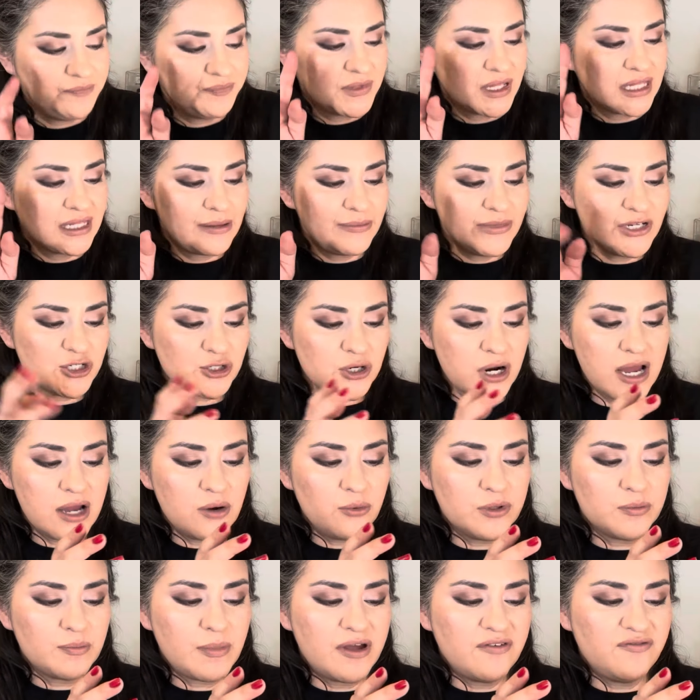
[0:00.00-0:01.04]
Let me try it
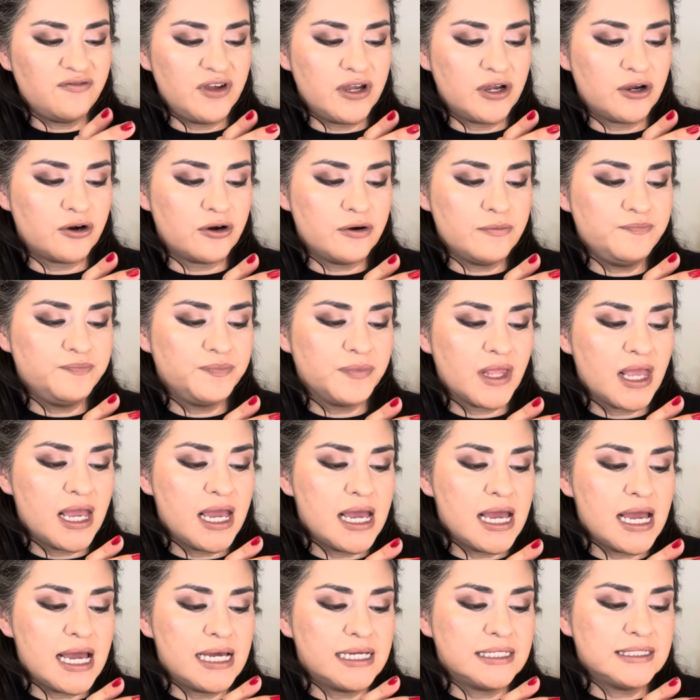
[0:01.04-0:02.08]
with my finger
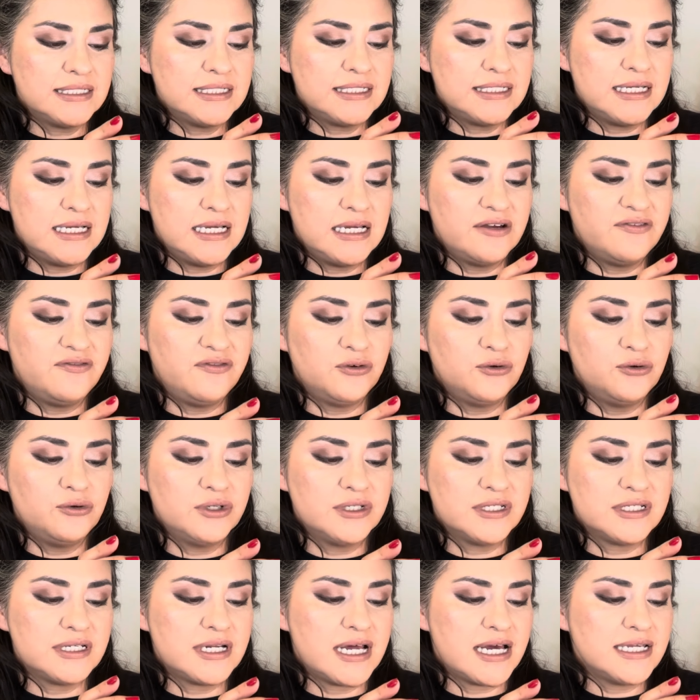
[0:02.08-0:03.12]
and see if, ooh,
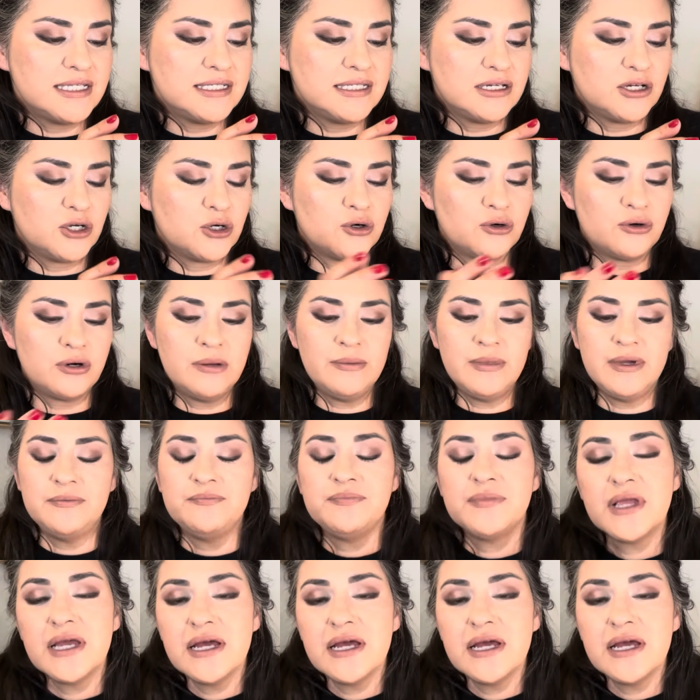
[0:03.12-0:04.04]
it's nice and creamy.